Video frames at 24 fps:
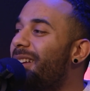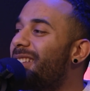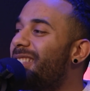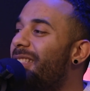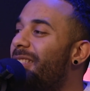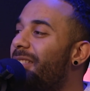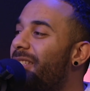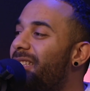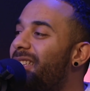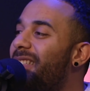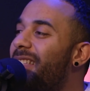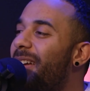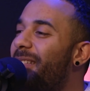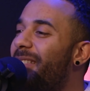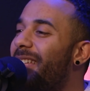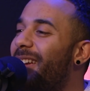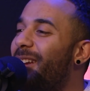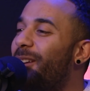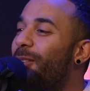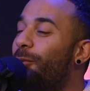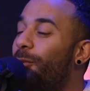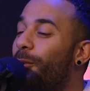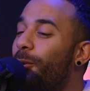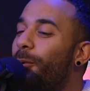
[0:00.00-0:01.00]
So the thing that
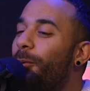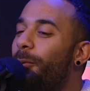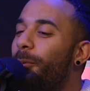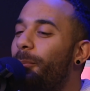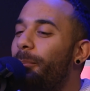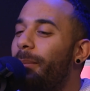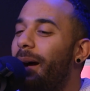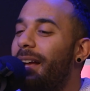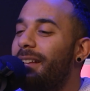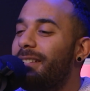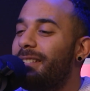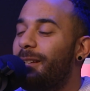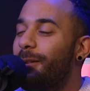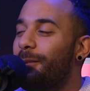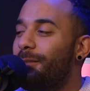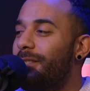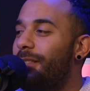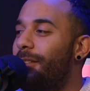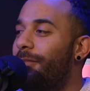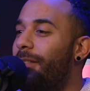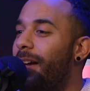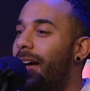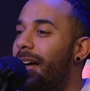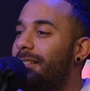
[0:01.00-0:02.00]
like grew my skills
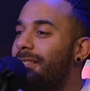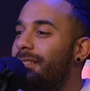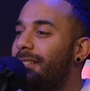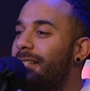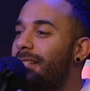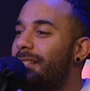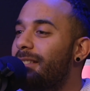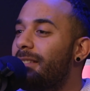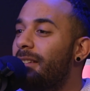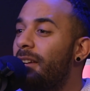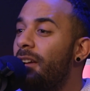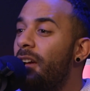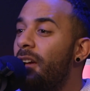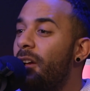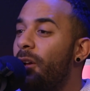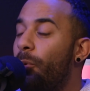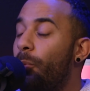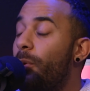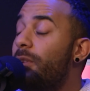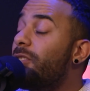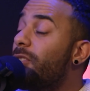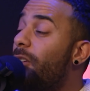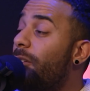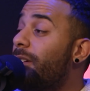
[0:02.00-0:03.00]
the fastest
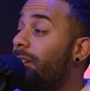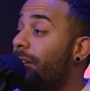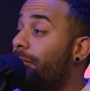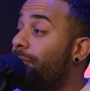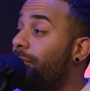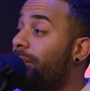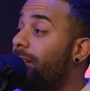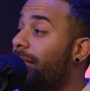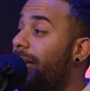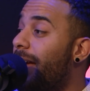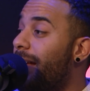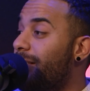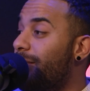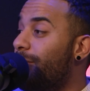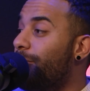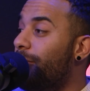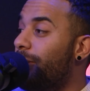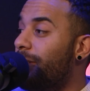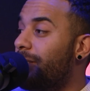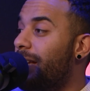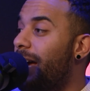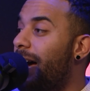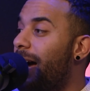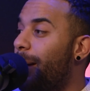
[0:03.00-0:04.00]
was starting to freelance
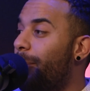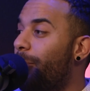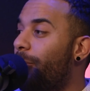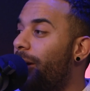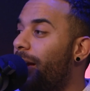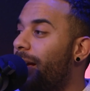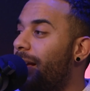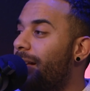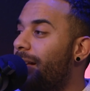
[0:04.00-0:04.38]
full time, right?